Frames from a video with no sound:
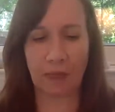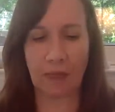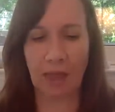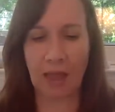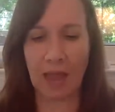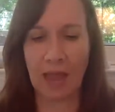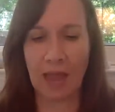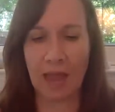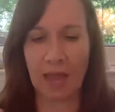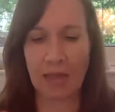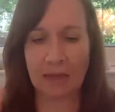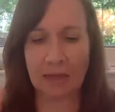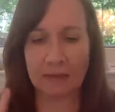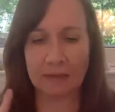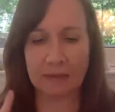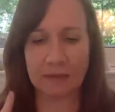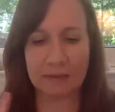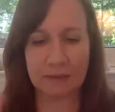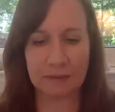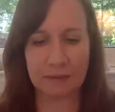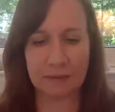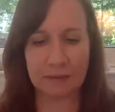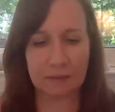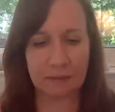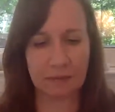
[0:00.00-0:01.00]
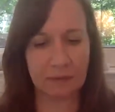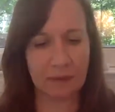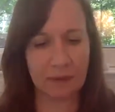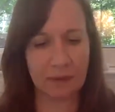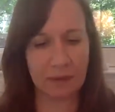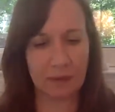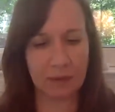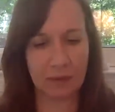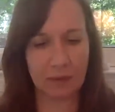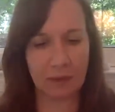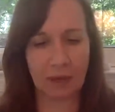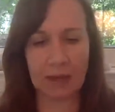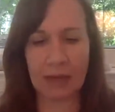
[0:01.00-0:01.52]
And
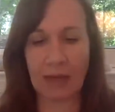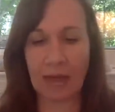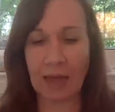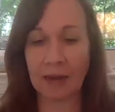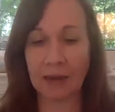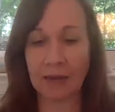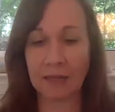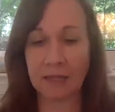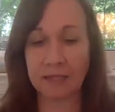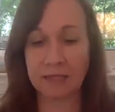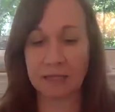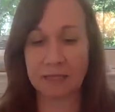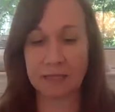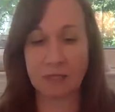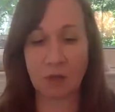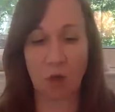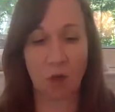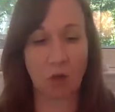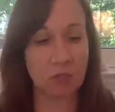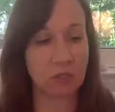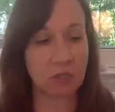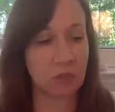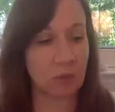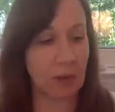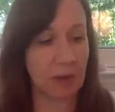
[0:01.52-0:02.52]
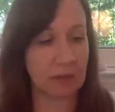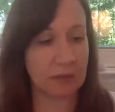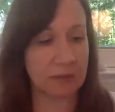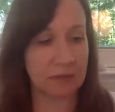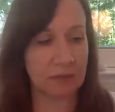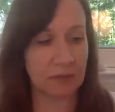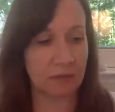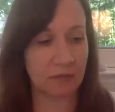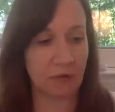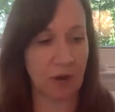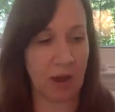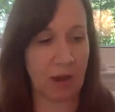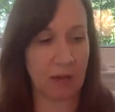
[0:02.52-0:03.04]
again, this is also
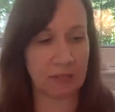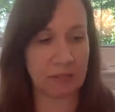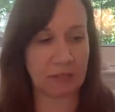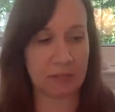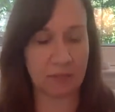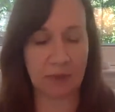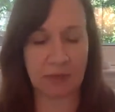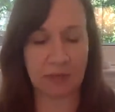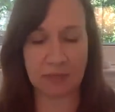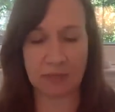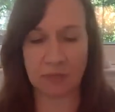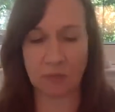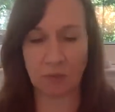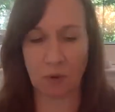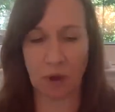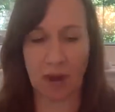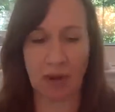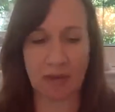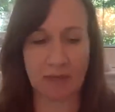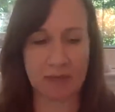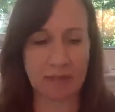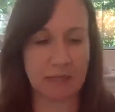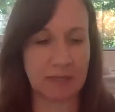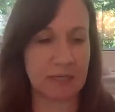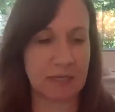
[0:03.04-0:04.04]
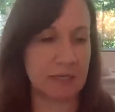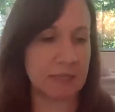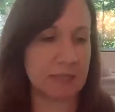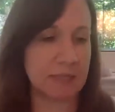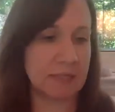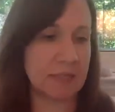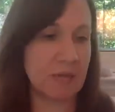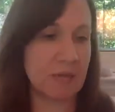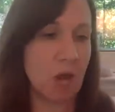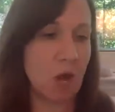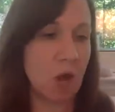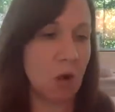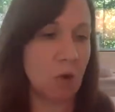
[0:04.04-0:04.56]
excellent for eczema,
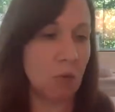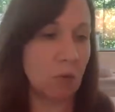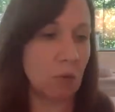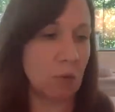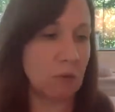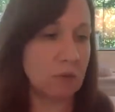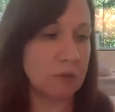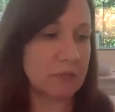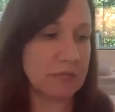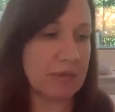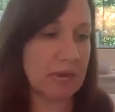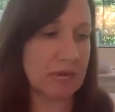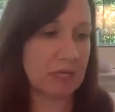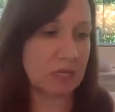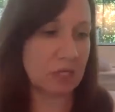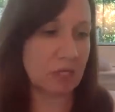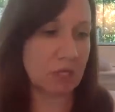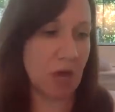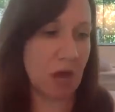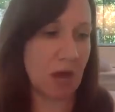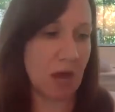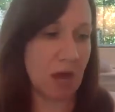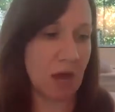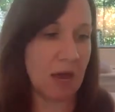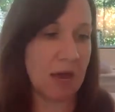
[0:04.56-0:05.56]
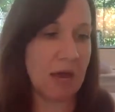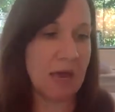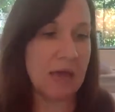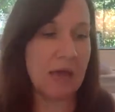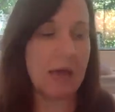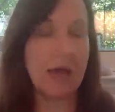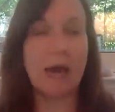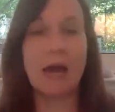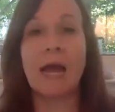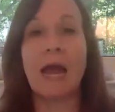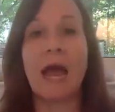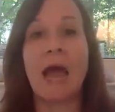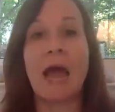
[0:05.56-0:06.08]
psoriasis, rosacea.
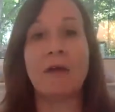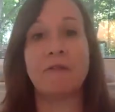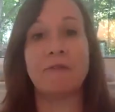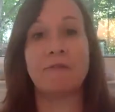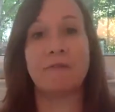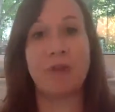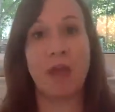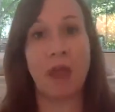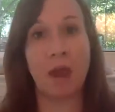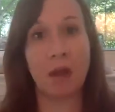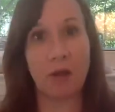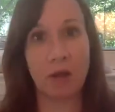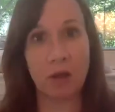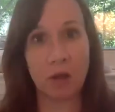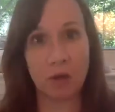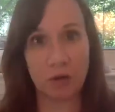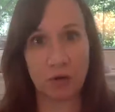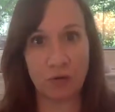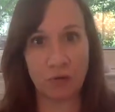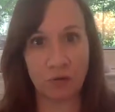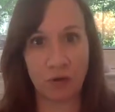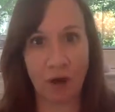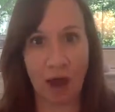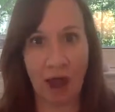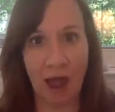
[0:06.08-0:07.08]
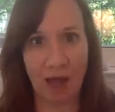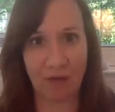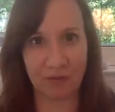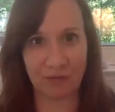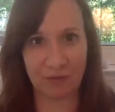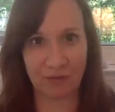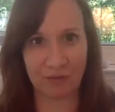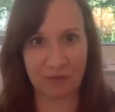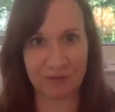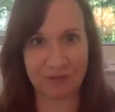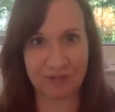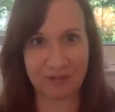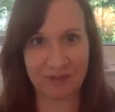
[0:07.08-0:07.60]
Very good for
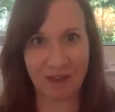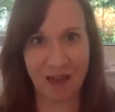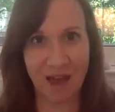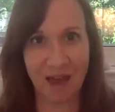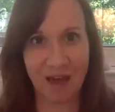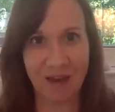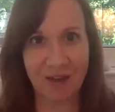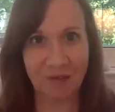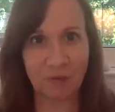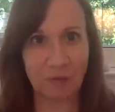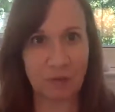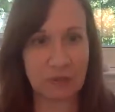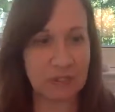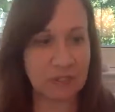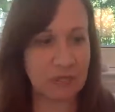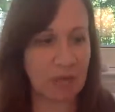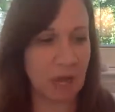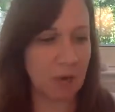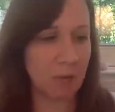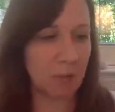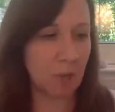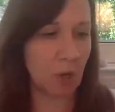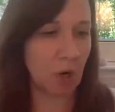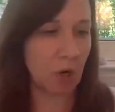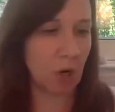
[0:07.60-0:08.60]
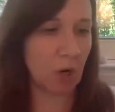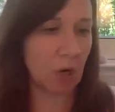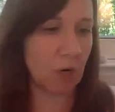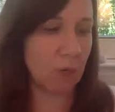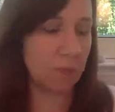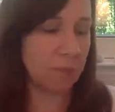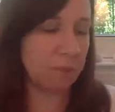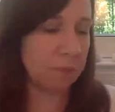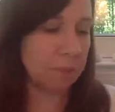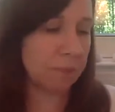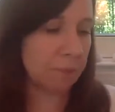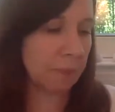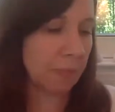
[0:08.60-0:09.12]
after the sun, for
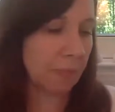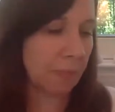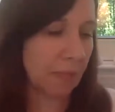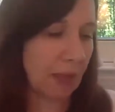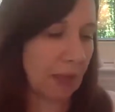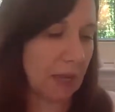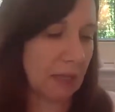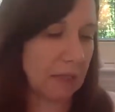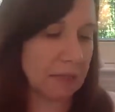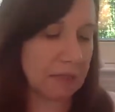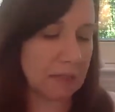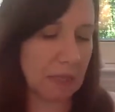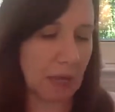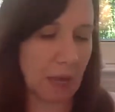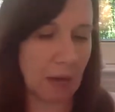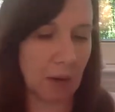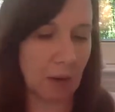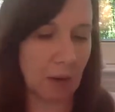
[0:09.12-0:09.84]
sunburn. It